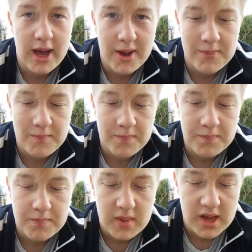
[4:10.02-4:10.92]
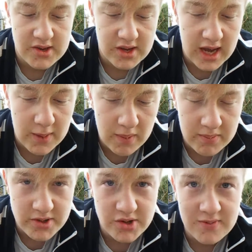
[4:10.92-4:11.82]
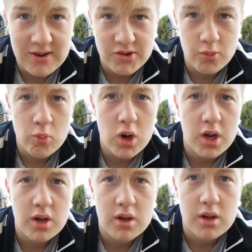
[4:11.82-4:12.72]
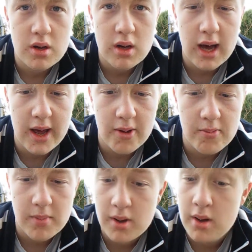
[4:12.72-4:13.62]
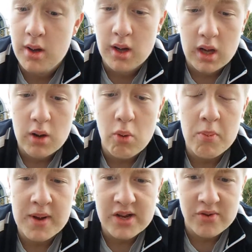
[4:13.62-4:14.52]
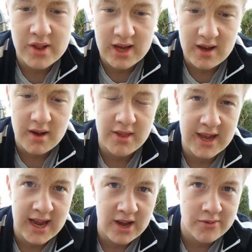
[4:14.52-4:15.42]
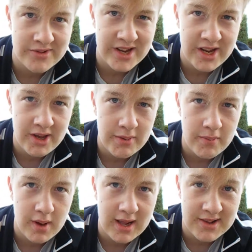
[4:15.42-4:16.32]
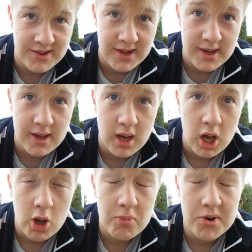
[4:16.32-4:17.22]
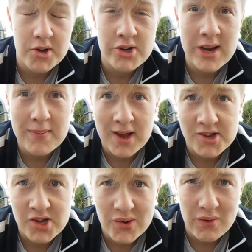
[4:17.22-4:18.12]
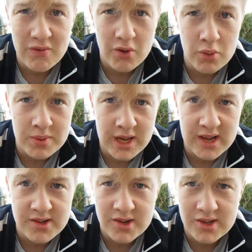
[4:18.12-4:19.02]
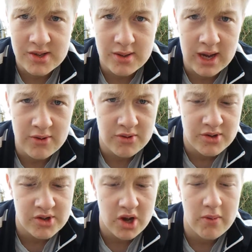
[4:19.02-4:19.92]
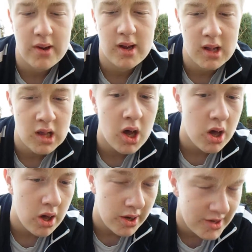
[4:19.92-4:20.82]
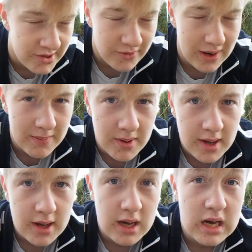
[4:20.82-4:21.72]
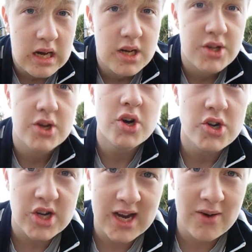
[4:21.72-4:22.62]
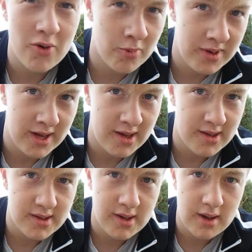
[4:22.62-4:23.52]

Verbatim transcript: um, it's Cableber 2001 um, one picture on there at the KCOM Stadium that's it but check my story for updates because I use the story a lot on Instagram so go check out updates